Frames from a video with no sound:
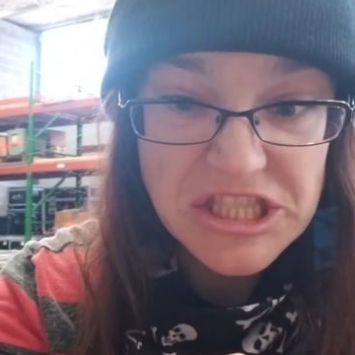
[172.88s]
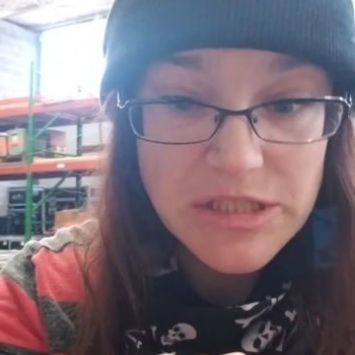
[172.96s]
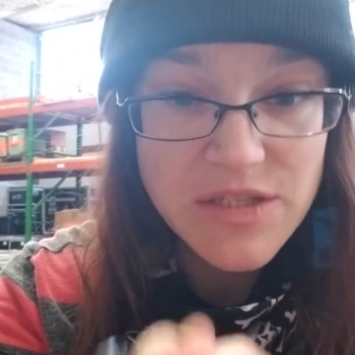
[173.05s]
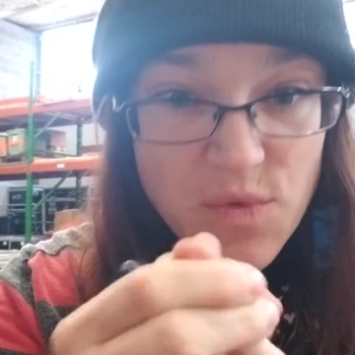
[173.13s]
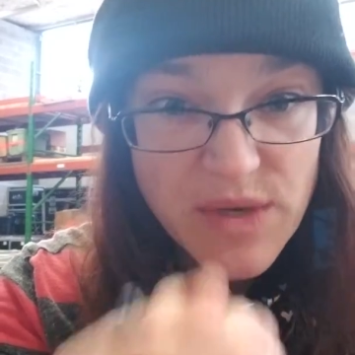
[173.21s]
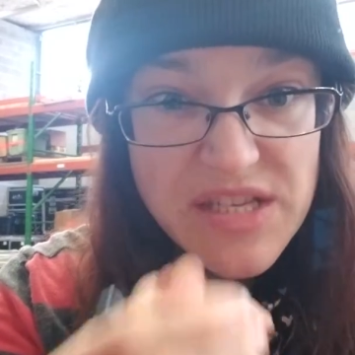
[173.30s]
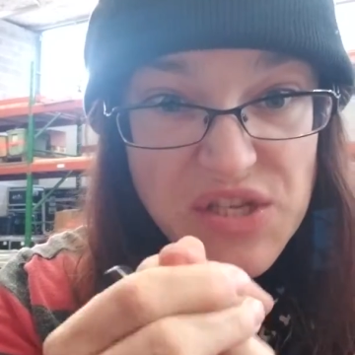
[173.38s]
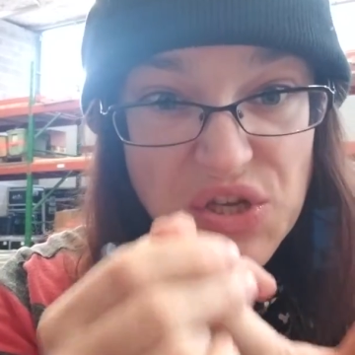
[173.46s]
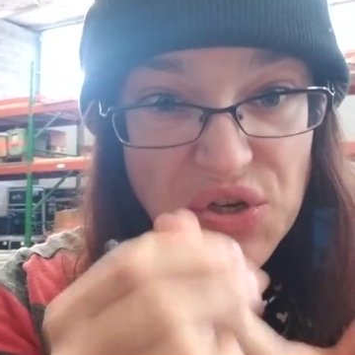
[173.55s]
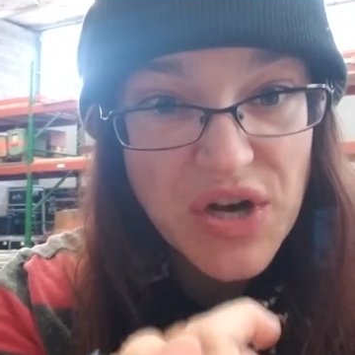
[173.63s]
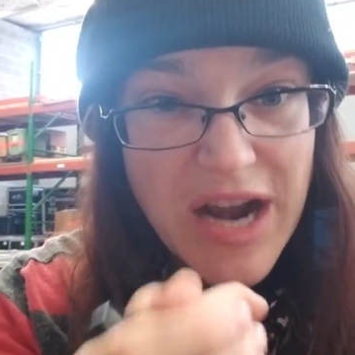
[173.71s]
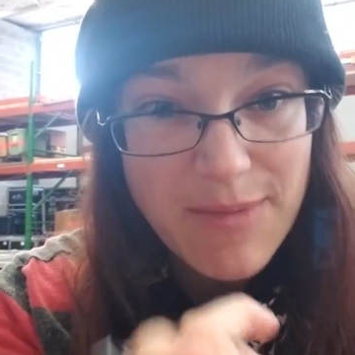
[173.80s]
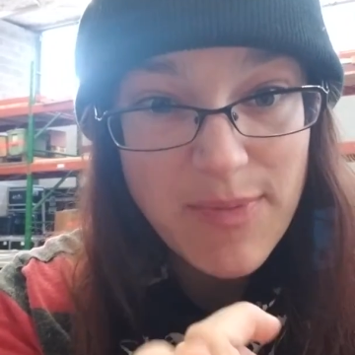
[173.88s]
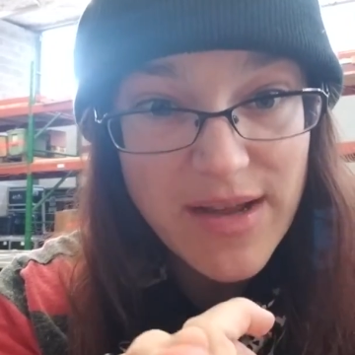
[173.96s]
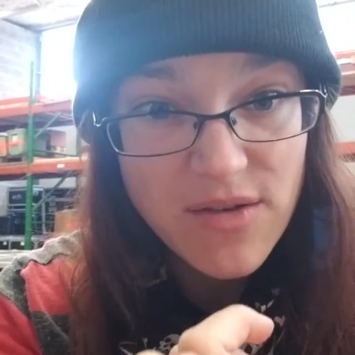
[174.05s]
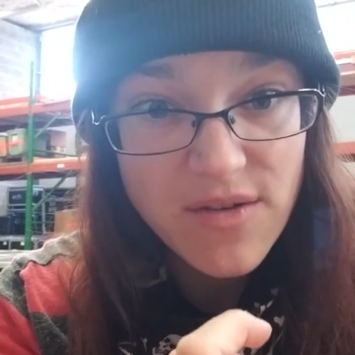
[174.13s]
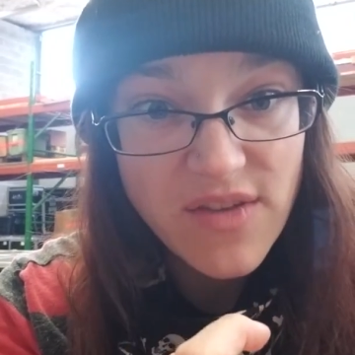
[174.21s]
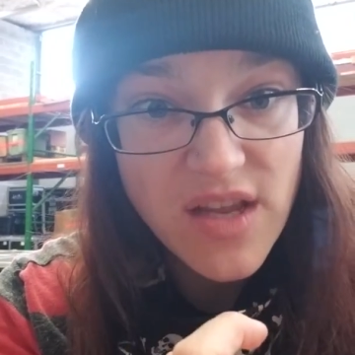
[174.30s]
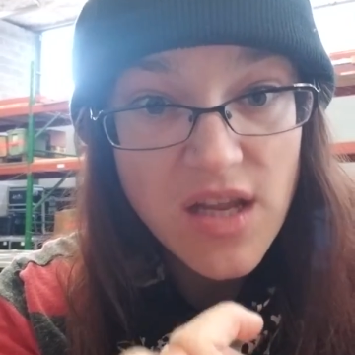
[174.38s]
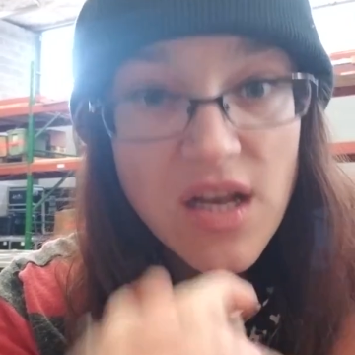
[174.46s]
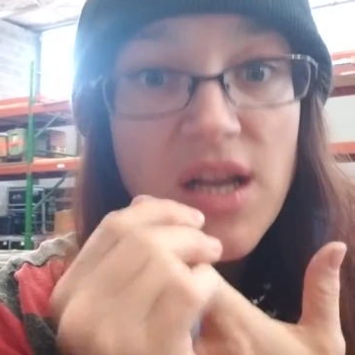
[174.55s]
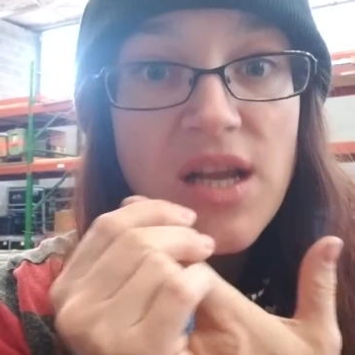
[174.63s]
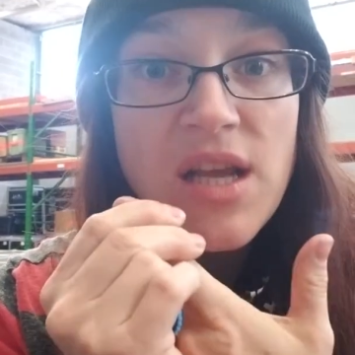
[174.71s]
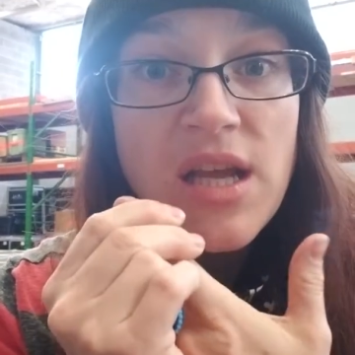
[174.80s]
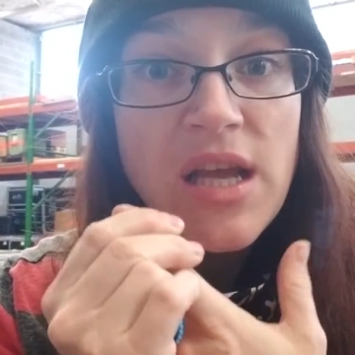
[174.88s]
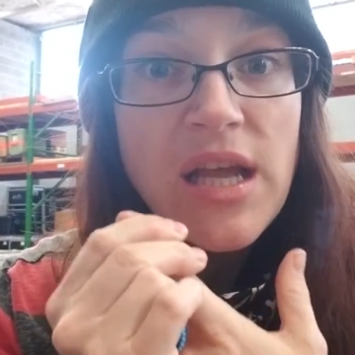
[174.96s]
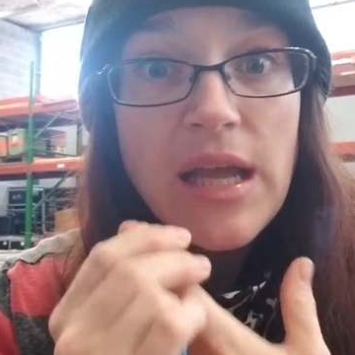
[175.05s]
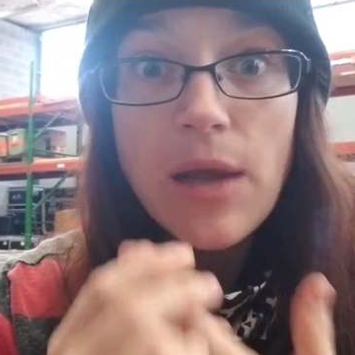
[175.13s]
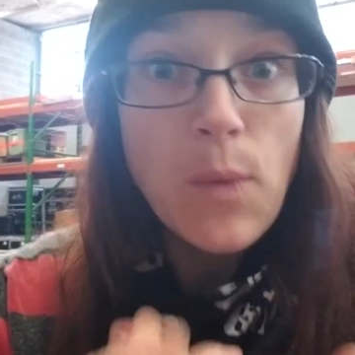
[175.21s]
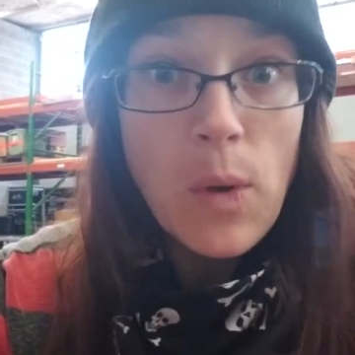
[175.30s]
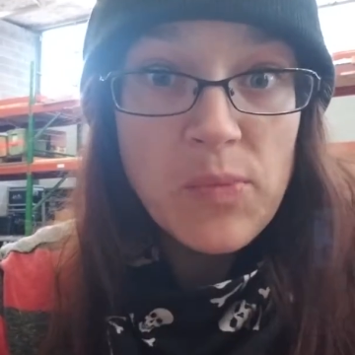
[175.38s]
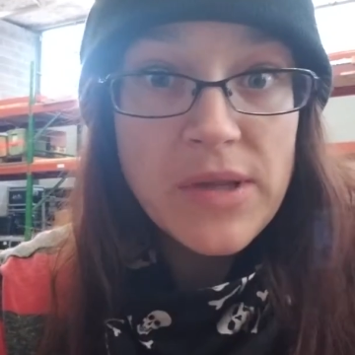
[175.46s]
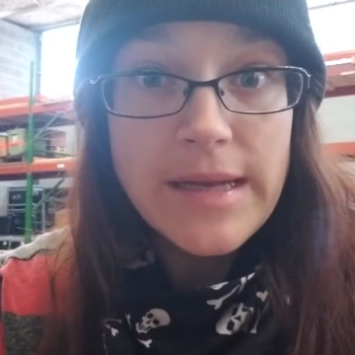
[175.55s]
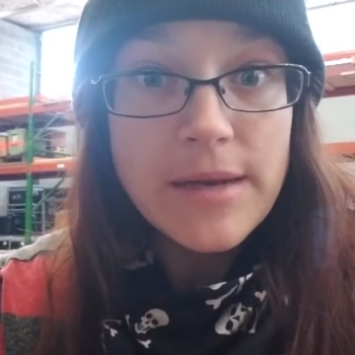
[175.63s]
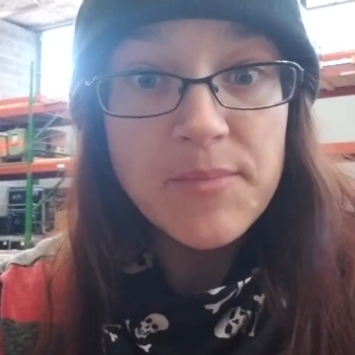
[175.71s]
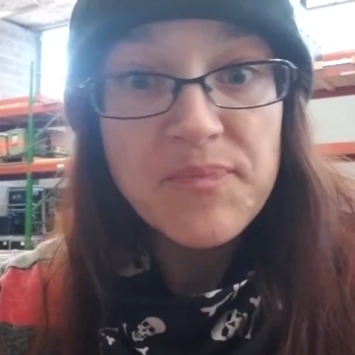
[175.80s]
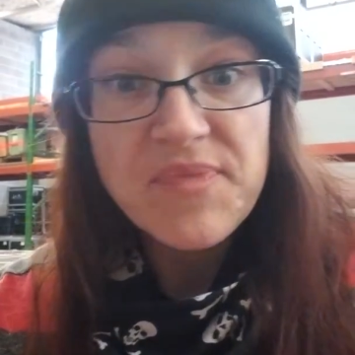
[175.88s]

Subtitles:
squeeze the crap out of it, it won't bleed.